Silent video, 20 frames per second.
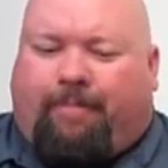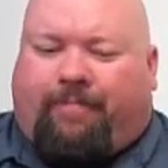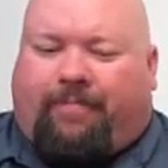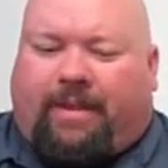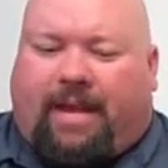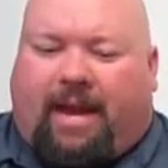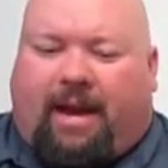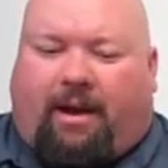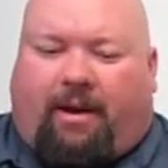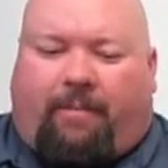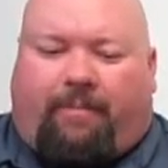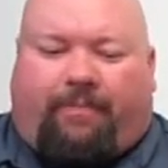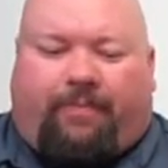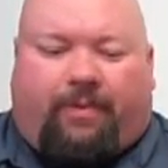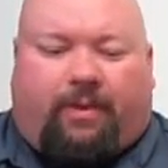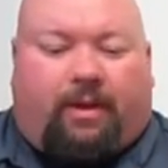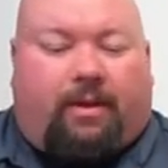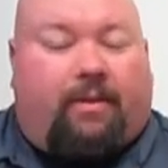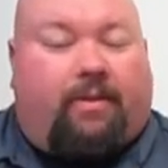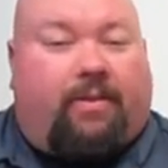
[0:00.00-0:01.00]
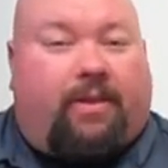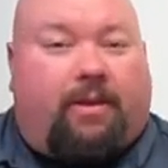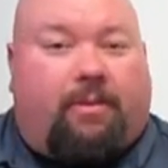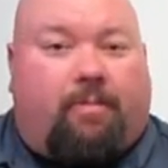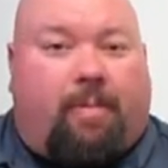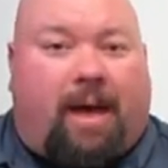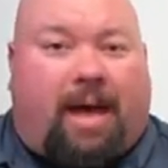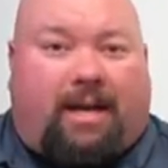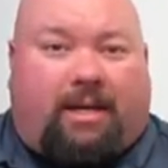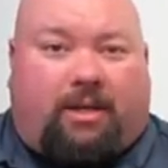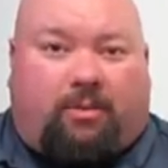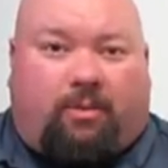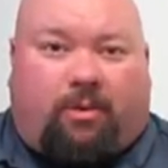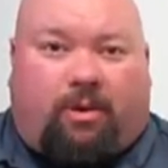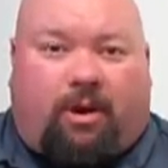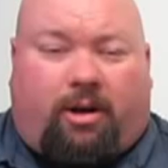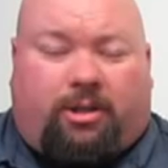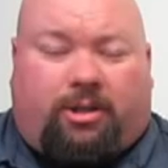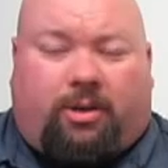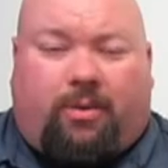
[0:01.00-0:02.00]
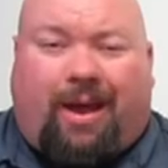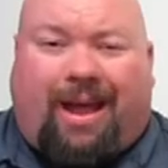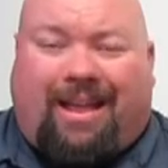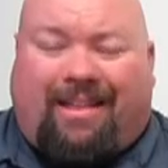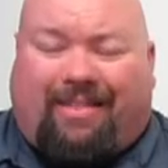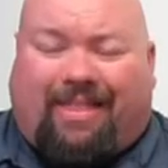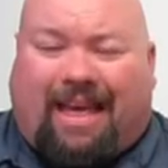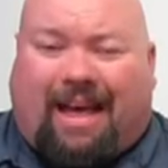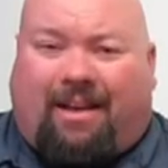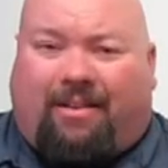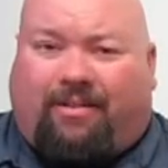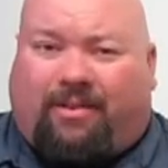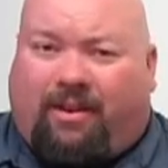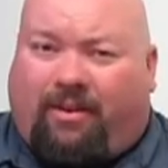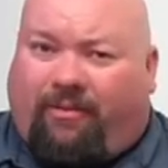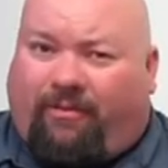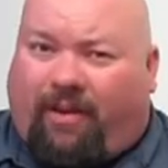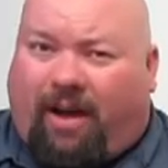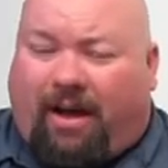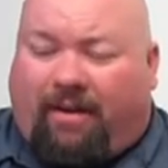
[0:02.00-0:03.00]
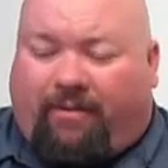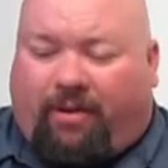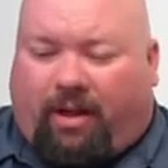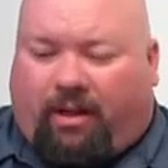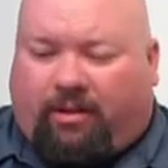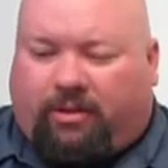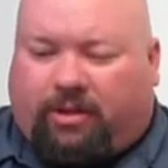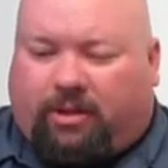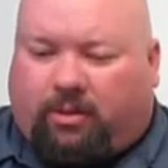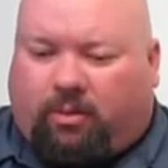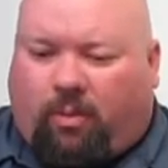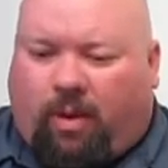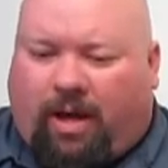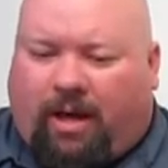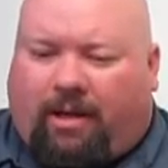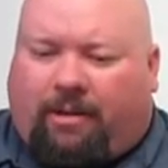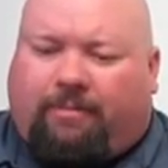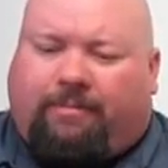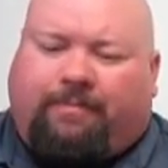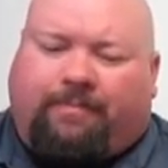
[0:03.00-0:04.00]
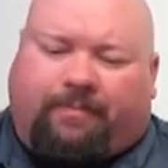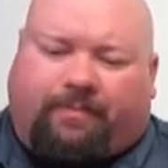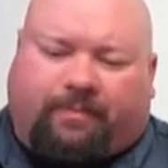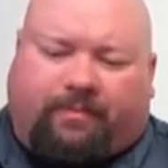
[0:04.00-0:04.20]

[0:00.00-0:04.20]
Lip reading: Now, this package will cost you $8,005 as well.